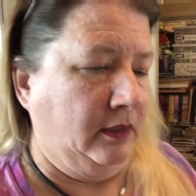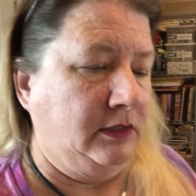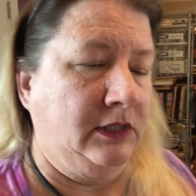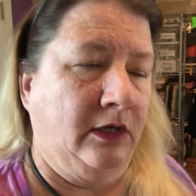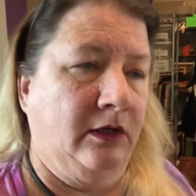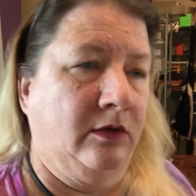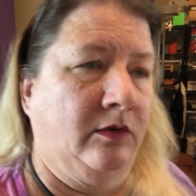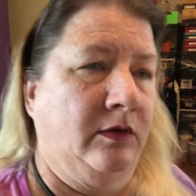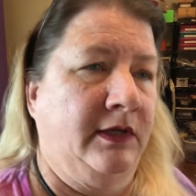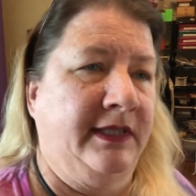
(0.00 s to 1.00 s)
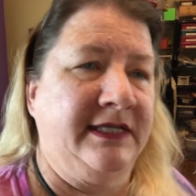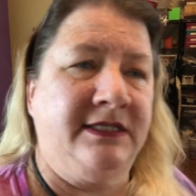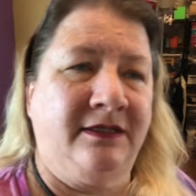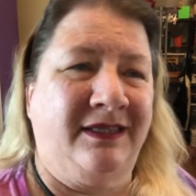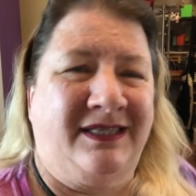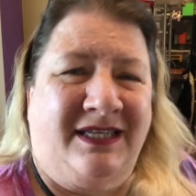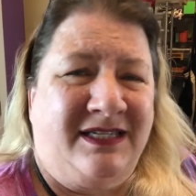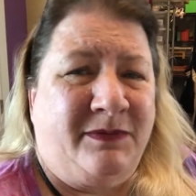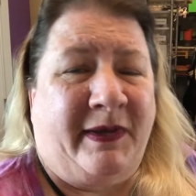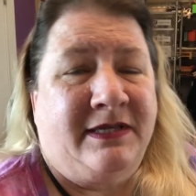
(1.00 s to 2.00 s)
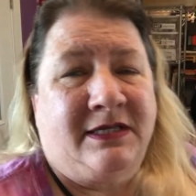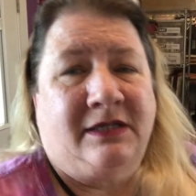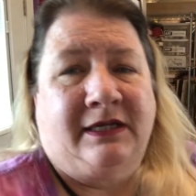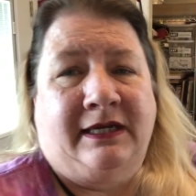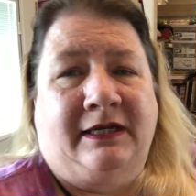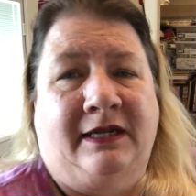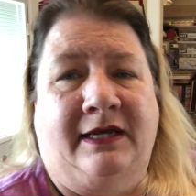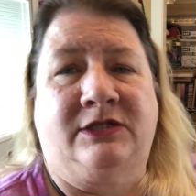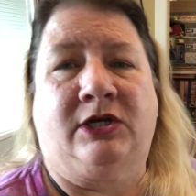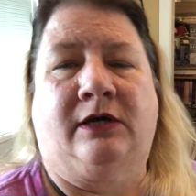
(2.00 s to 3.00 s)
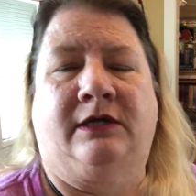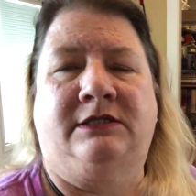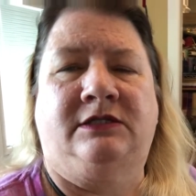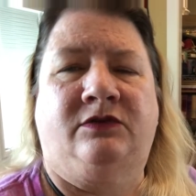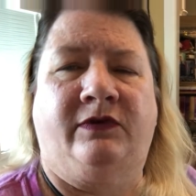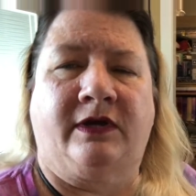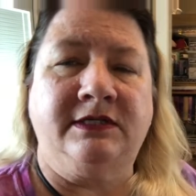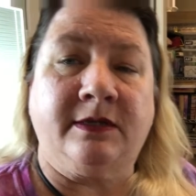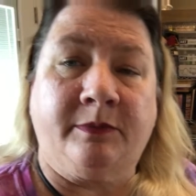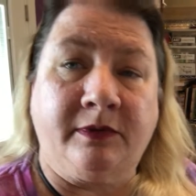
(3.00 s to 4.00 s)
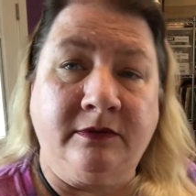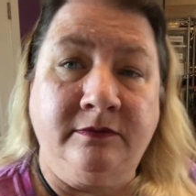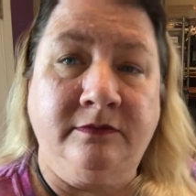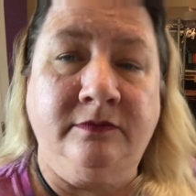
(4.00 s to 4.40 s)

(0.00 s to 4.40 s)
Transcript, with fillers: So that's, that's basically it in a nutshell. It's just very simple.